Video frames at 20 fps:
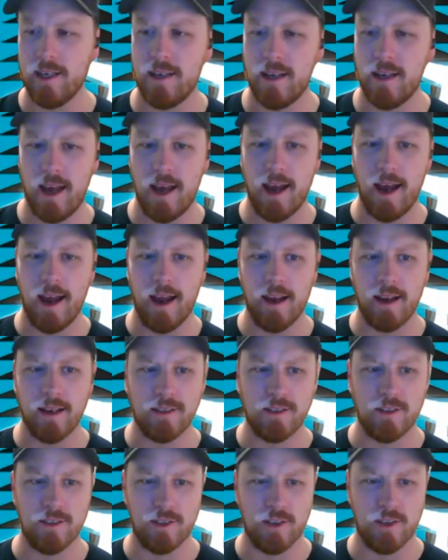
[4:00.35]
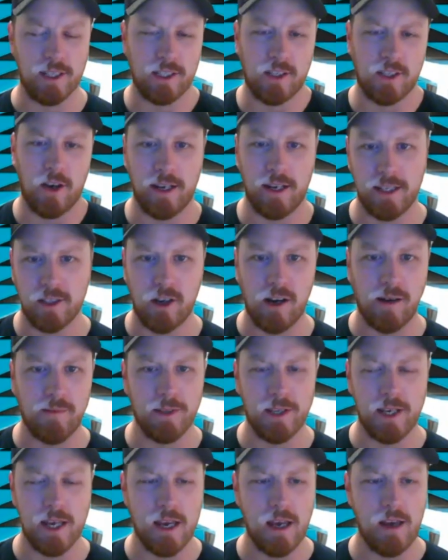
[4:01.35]
Yeah, it's just an exciting time of
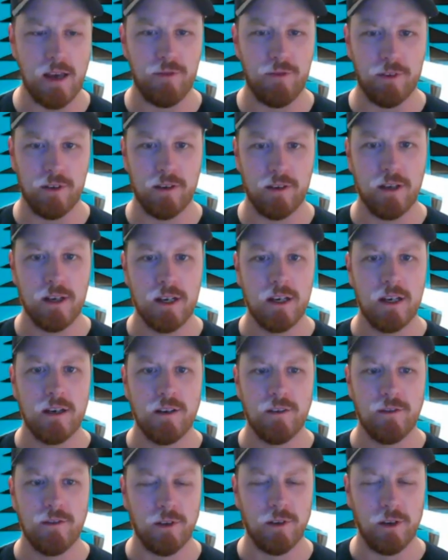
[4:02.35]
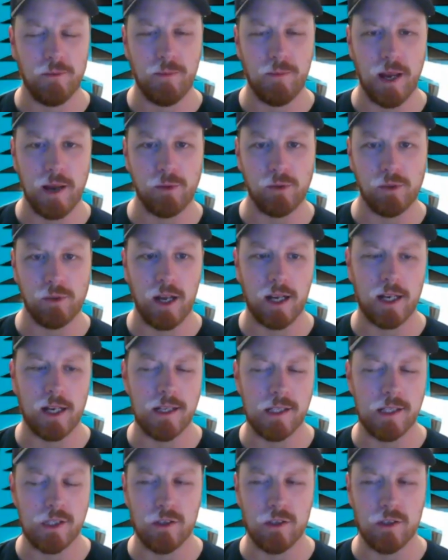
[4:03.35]
the year for people like us who